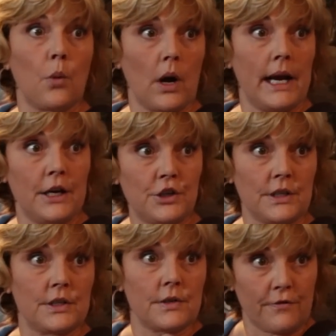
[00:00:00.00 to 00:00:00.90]
where
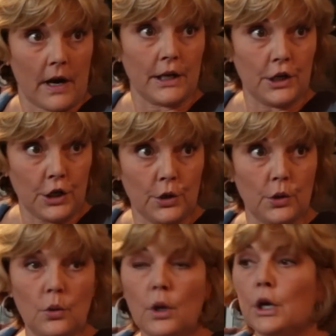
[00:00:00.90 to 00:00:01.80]
agents find
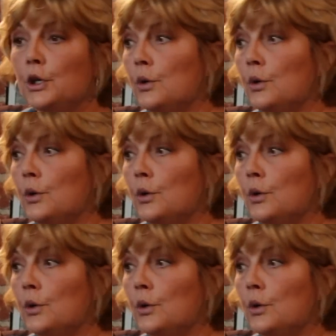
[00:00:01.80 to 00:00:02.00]
you,